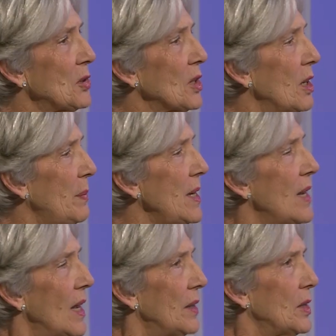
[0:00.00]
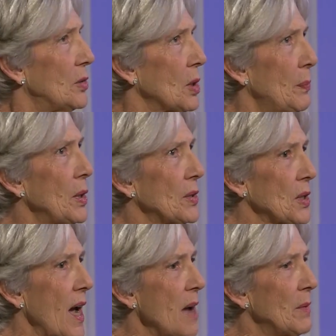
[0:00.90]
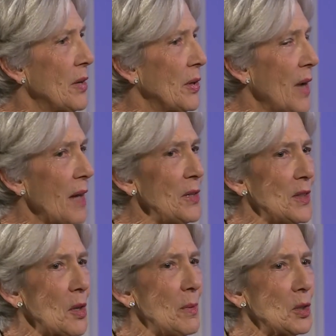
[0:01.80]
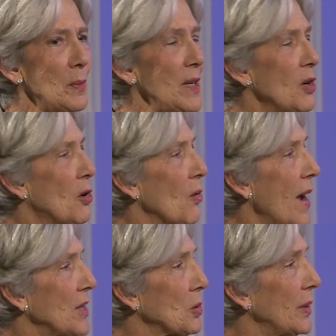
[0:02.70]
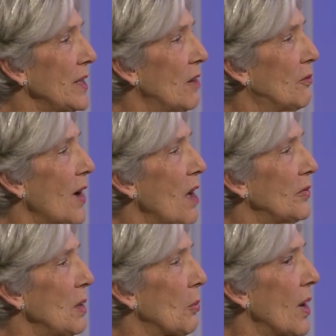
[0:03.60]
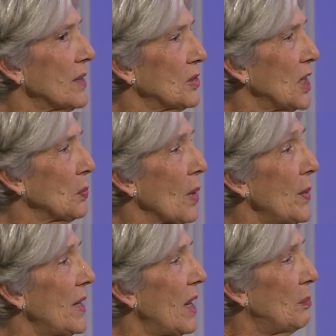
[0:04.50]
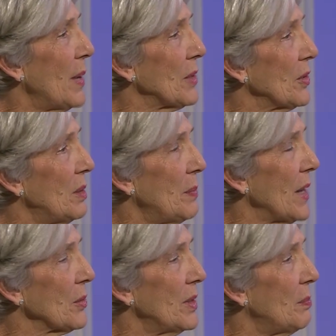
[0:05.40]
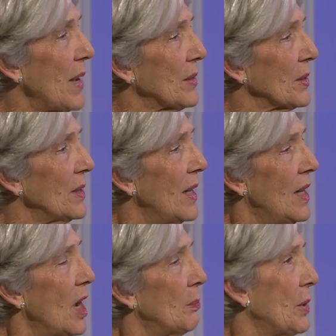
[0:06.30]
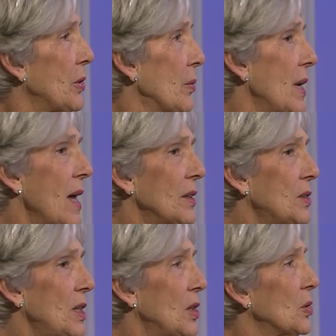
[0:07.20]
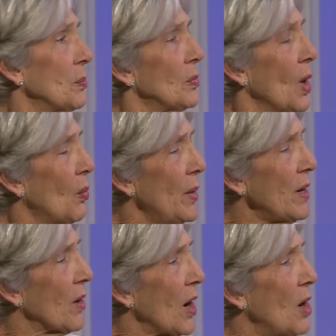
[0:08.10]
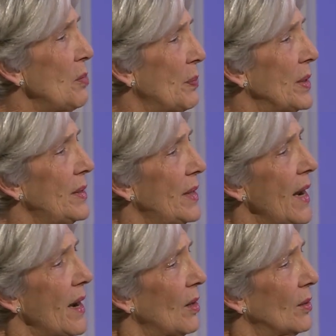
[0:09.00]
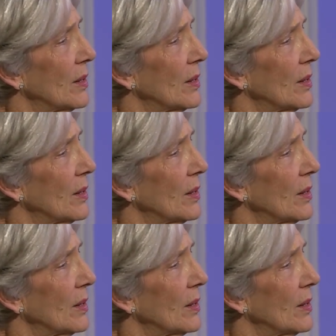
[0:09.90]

it's going to be, to put a timeline on it, I think it's almost going to be a gradually evolving process where we get better and better and better. But the reality is, we are open now.